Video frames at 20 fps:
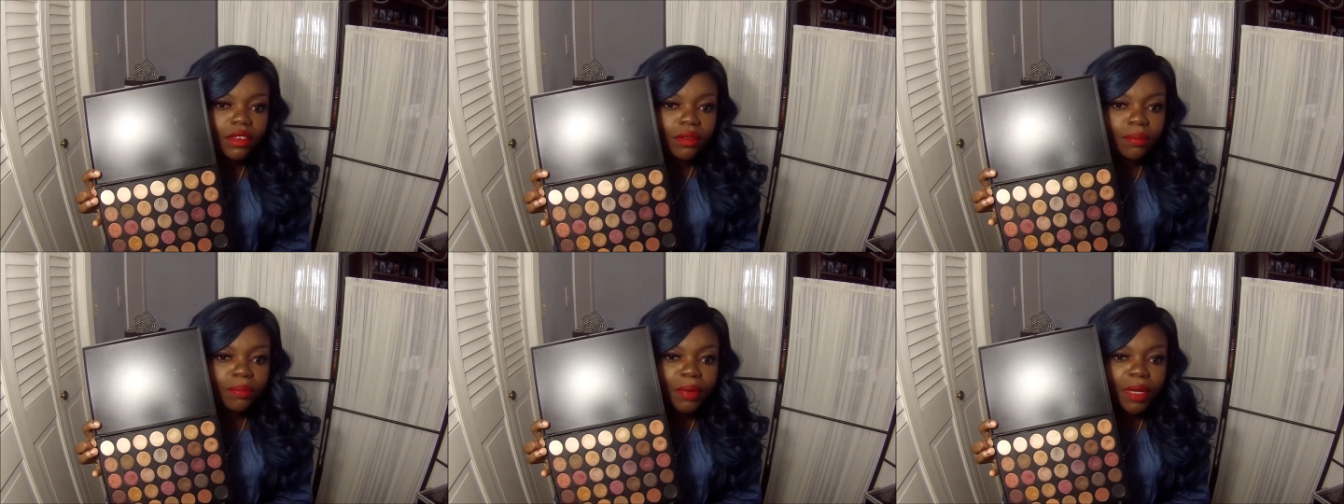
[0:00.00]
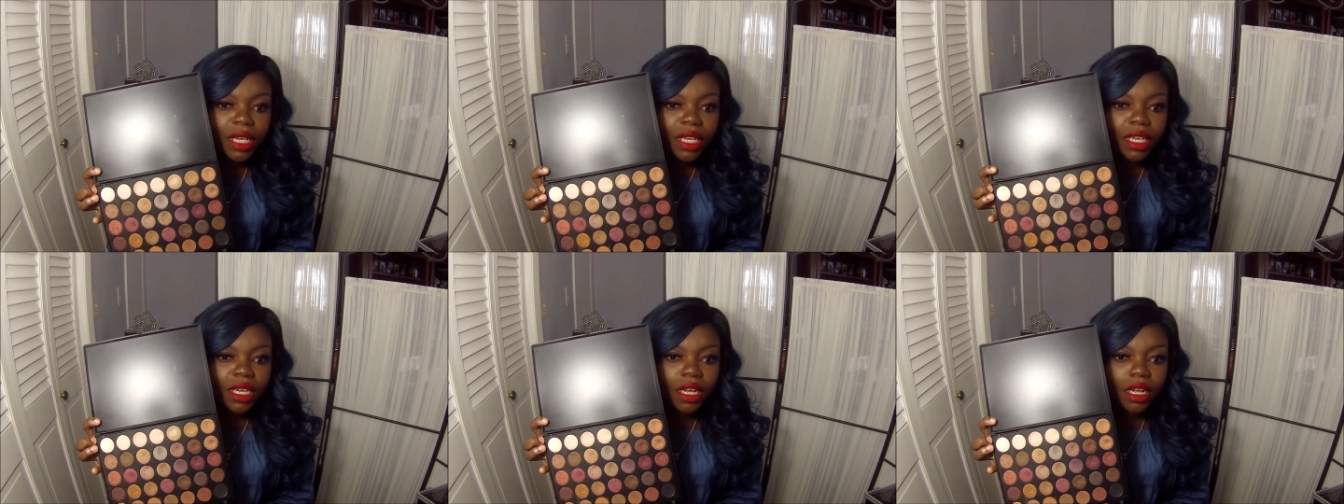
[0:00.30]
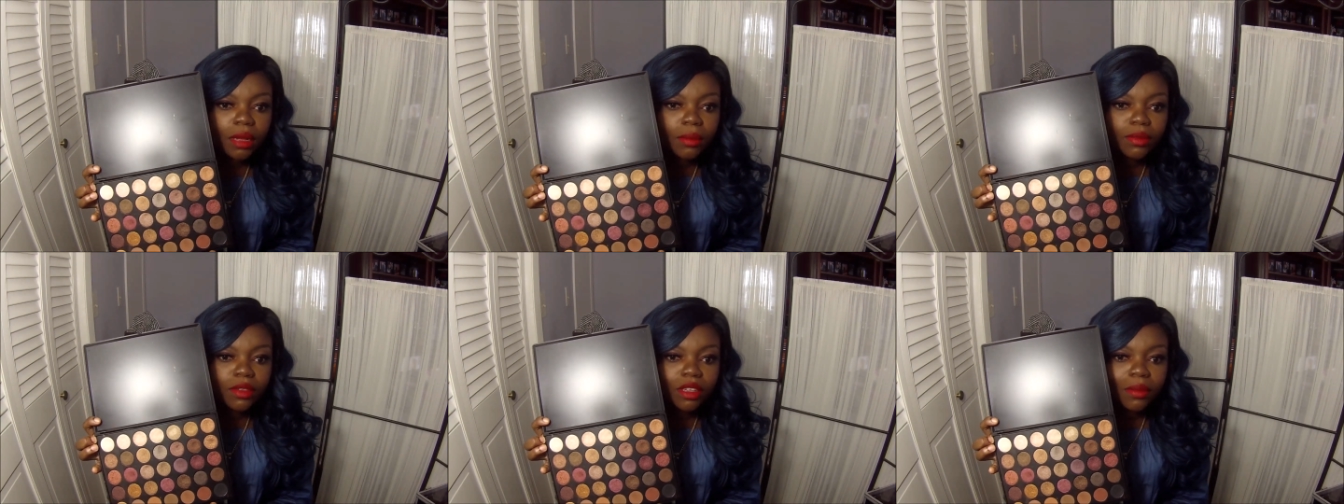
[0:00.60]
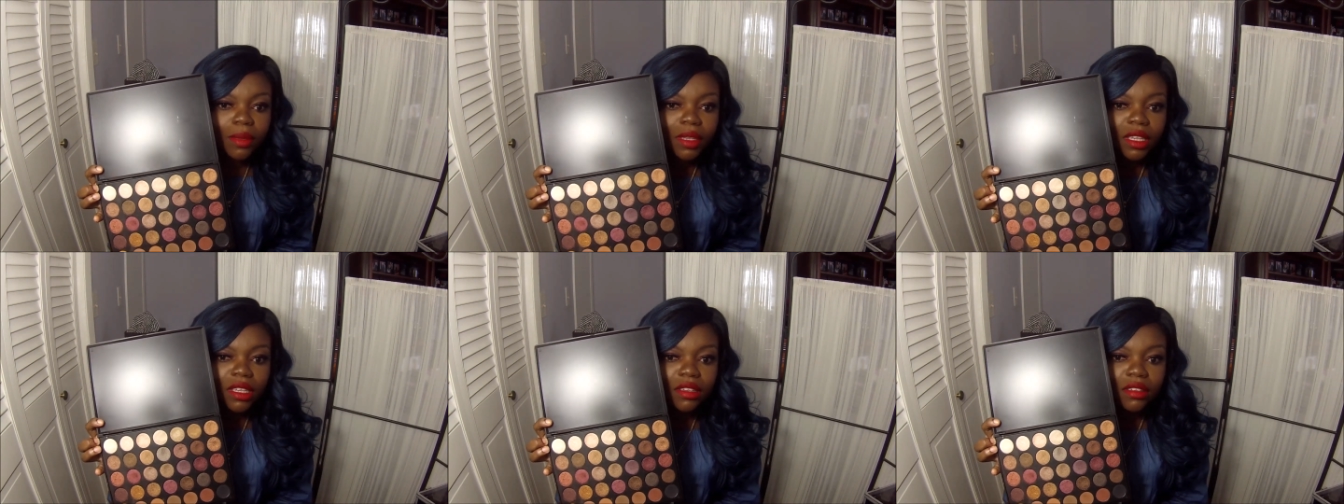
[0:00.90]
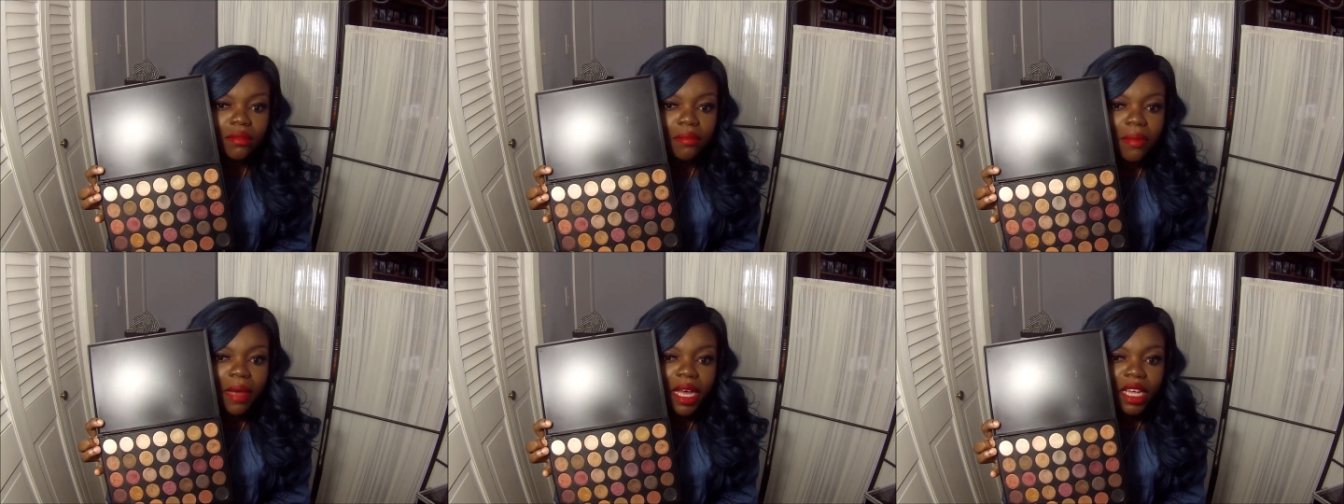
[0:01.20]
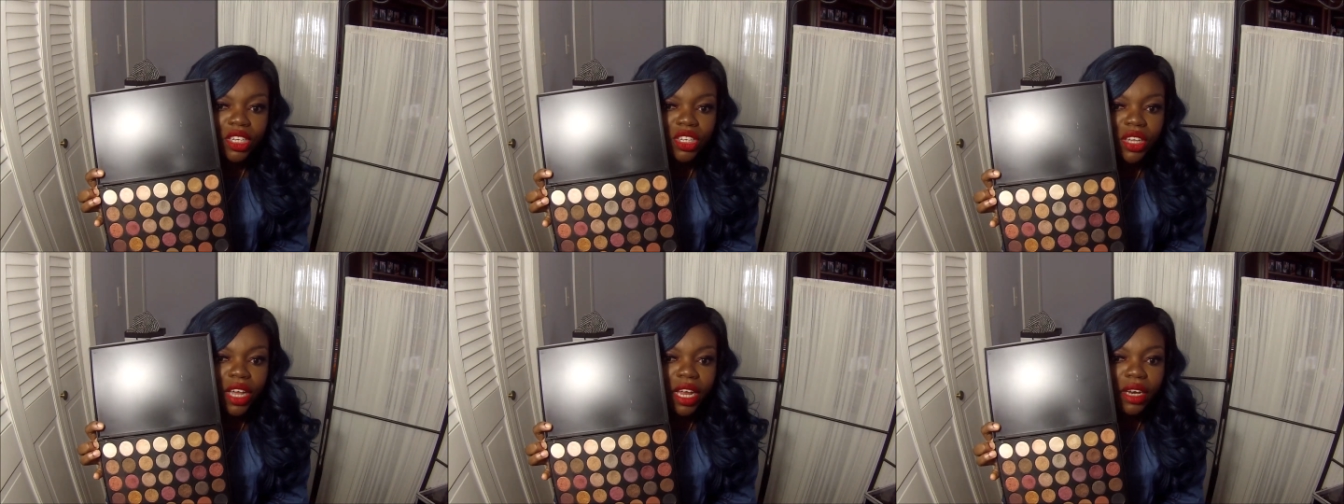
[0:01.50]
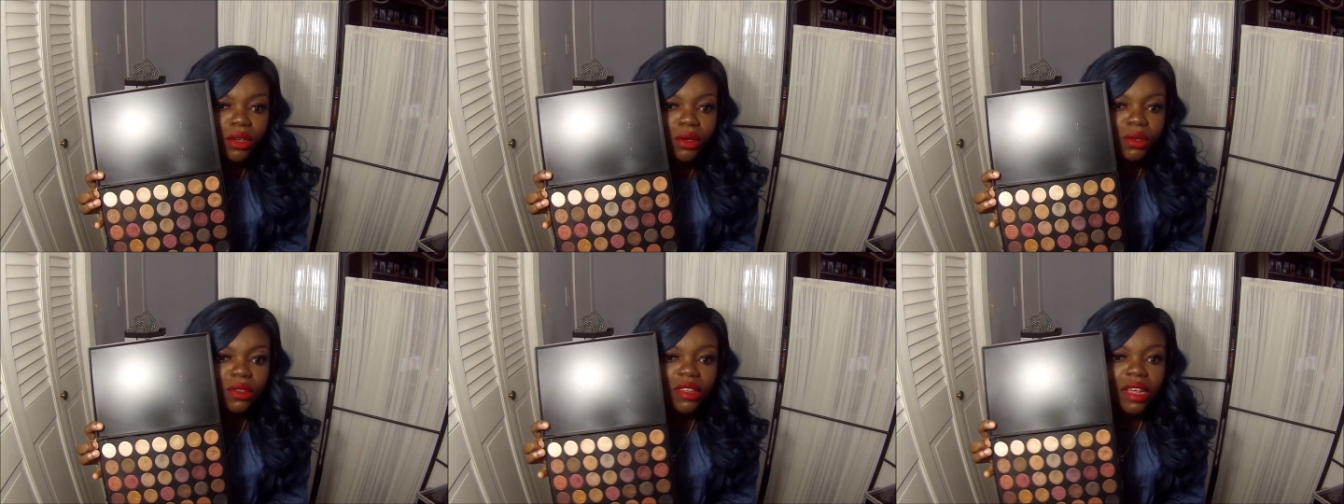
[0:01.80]
to build up some of these matte
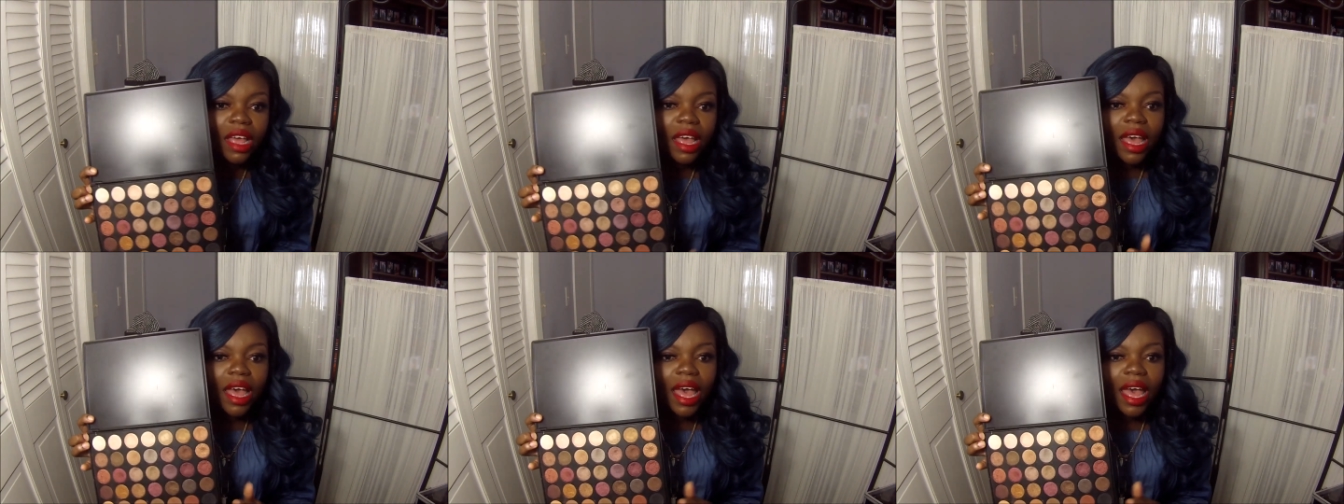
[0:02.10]
shadows